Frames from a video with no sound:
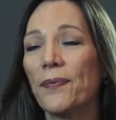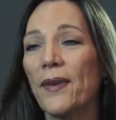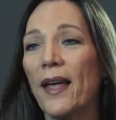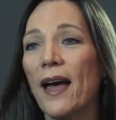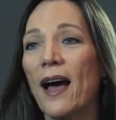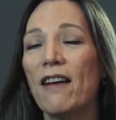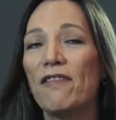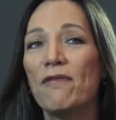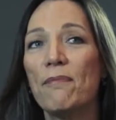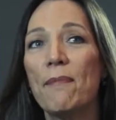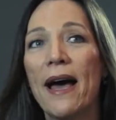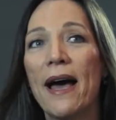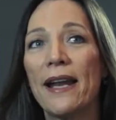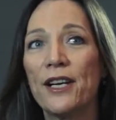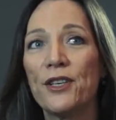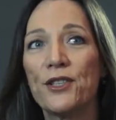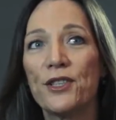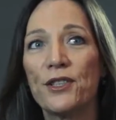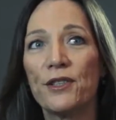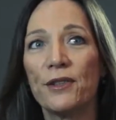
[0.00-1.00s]
I've
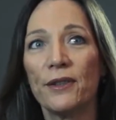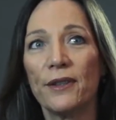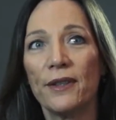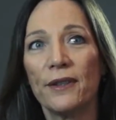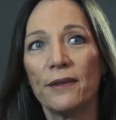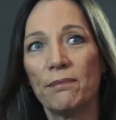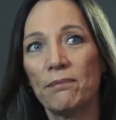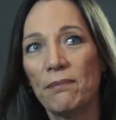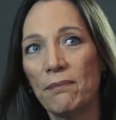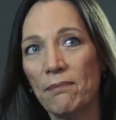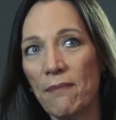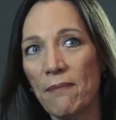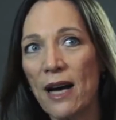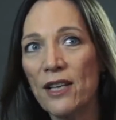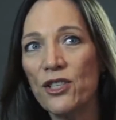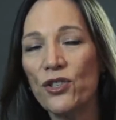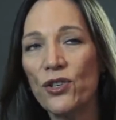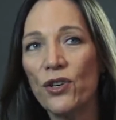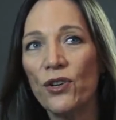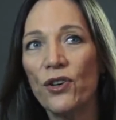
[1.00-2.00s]
managed my
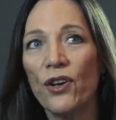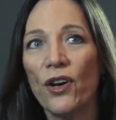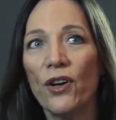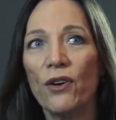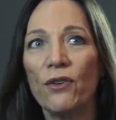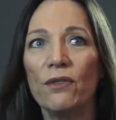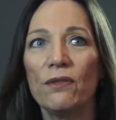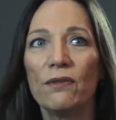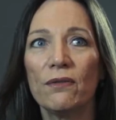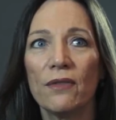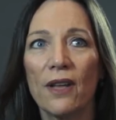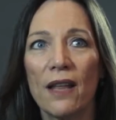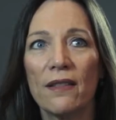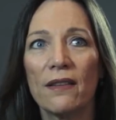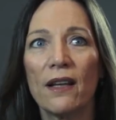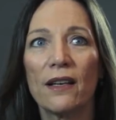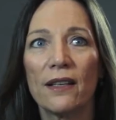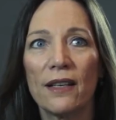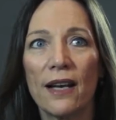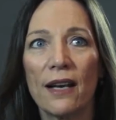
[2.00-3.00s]
studio and
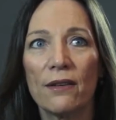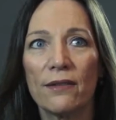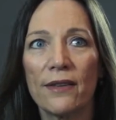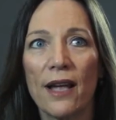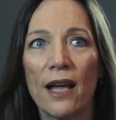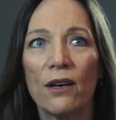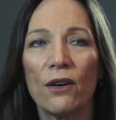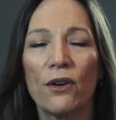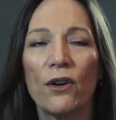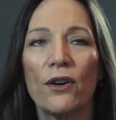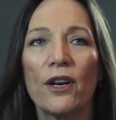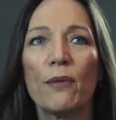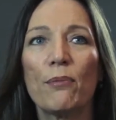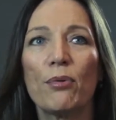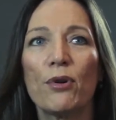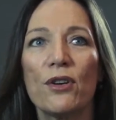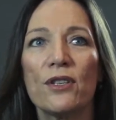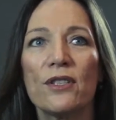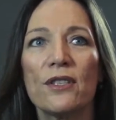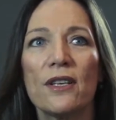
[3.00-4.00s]
that learning
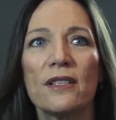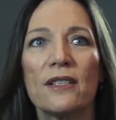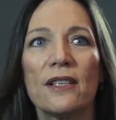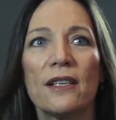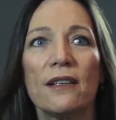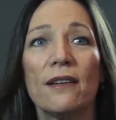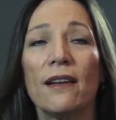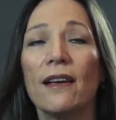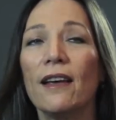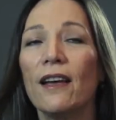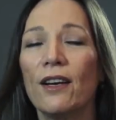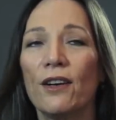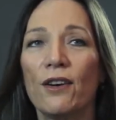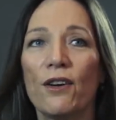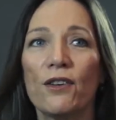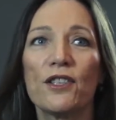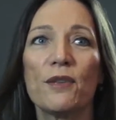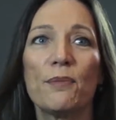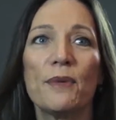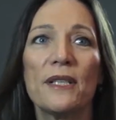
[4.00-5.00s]
process in
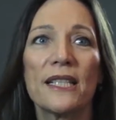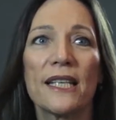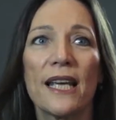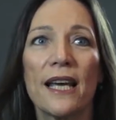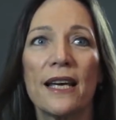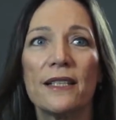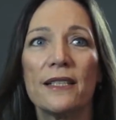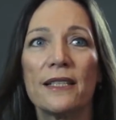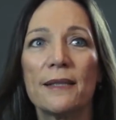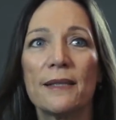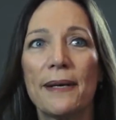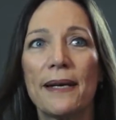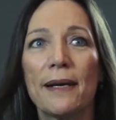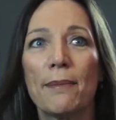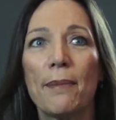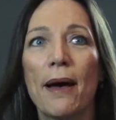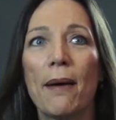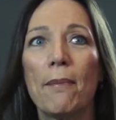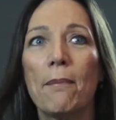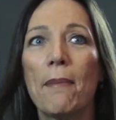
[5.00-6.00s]
not to be scared to speak
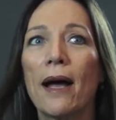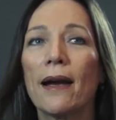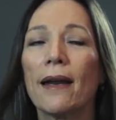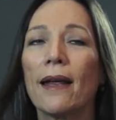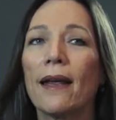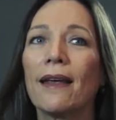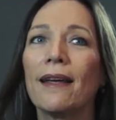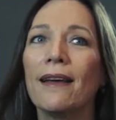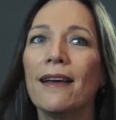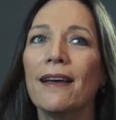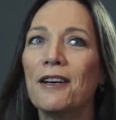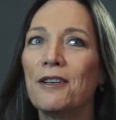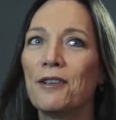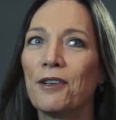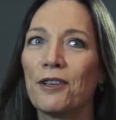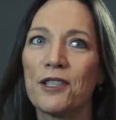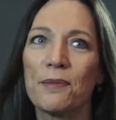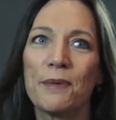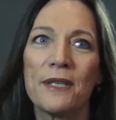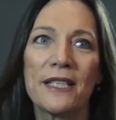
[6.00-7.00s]
about money,
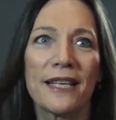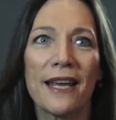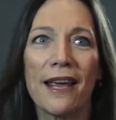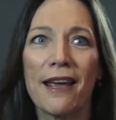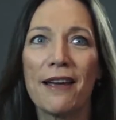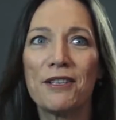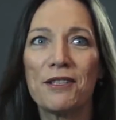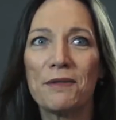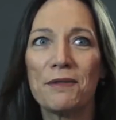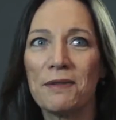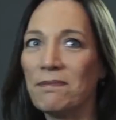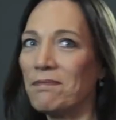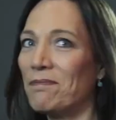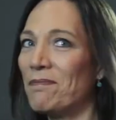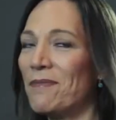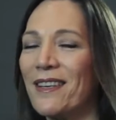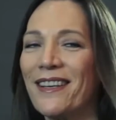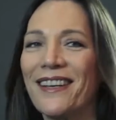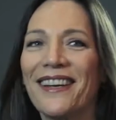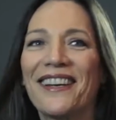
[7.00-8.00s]
not to be scared to,
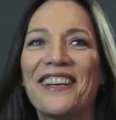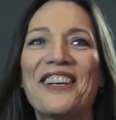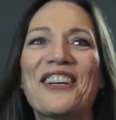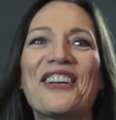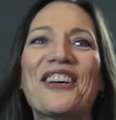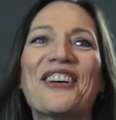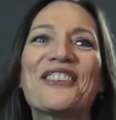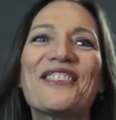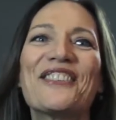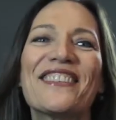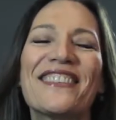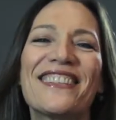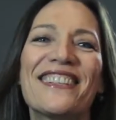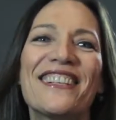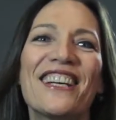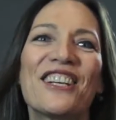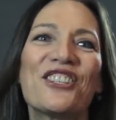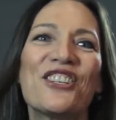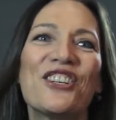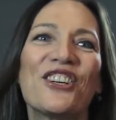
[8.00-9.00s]
you know,
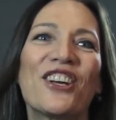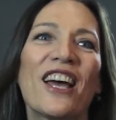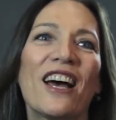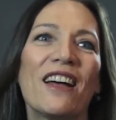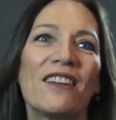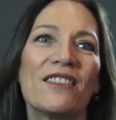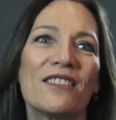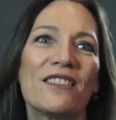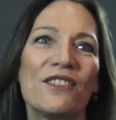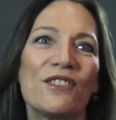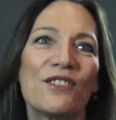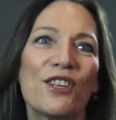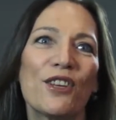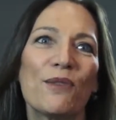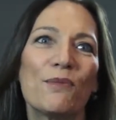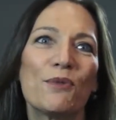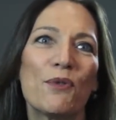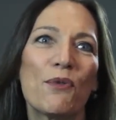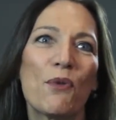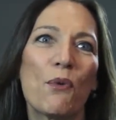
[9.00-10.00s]
stick to your guns in
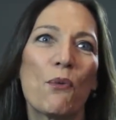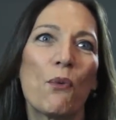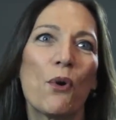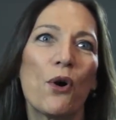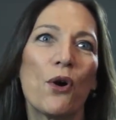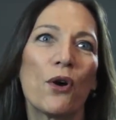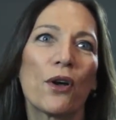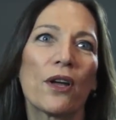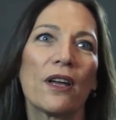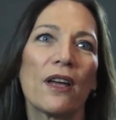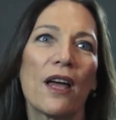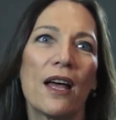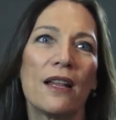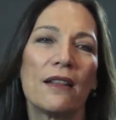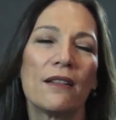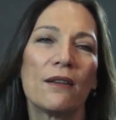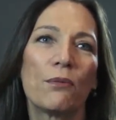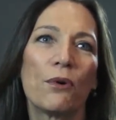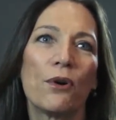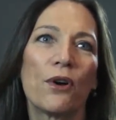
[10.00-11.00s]
terms of the work and
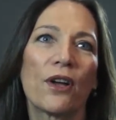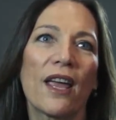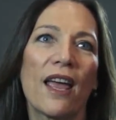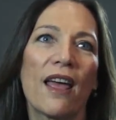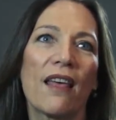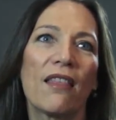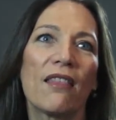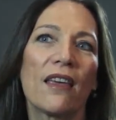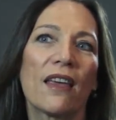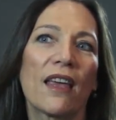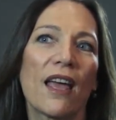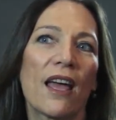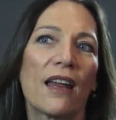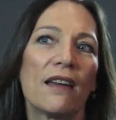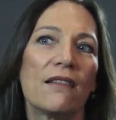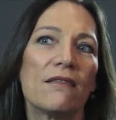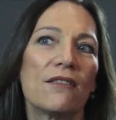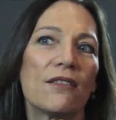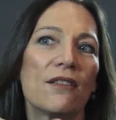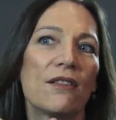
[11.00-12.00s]
the work ethic
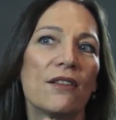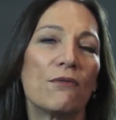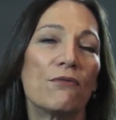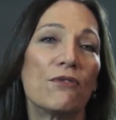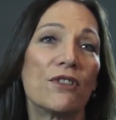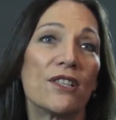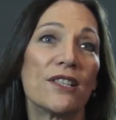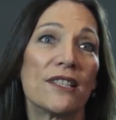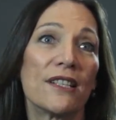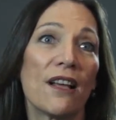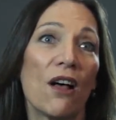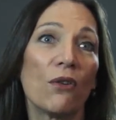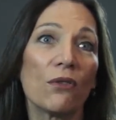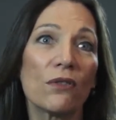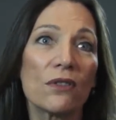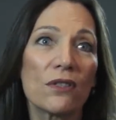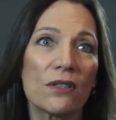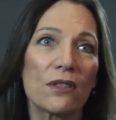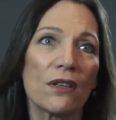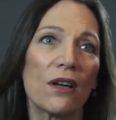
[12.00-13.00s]
and the
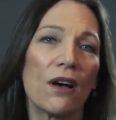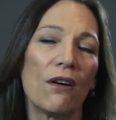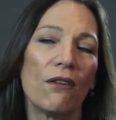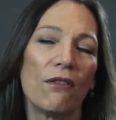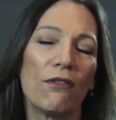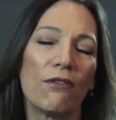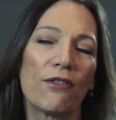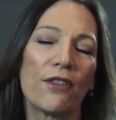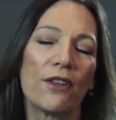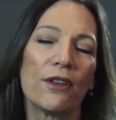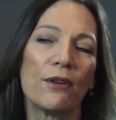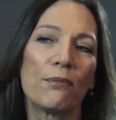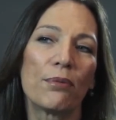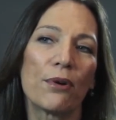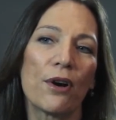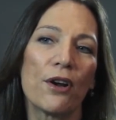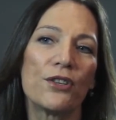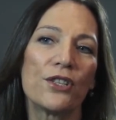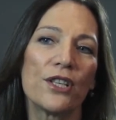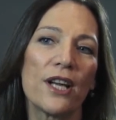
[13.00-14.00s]
results of the
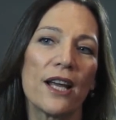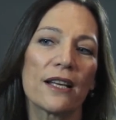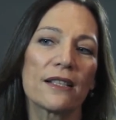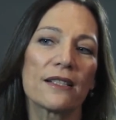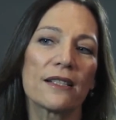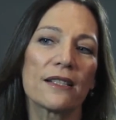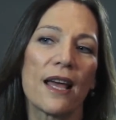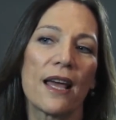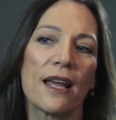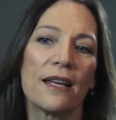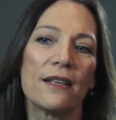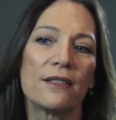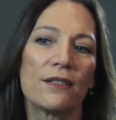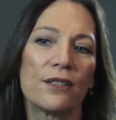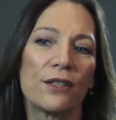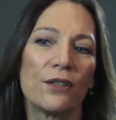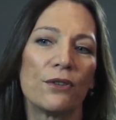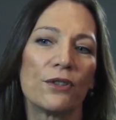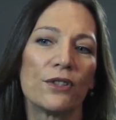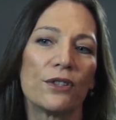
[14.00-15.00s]
projects and
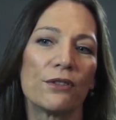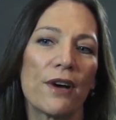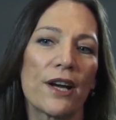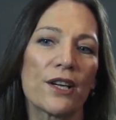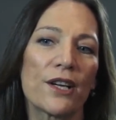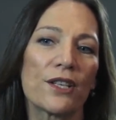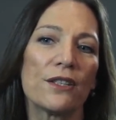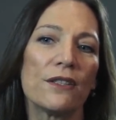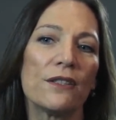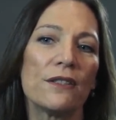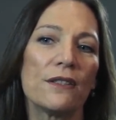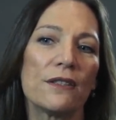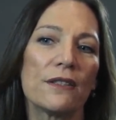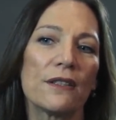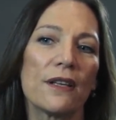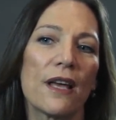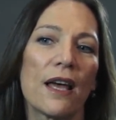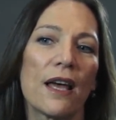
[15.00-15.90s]
your directions.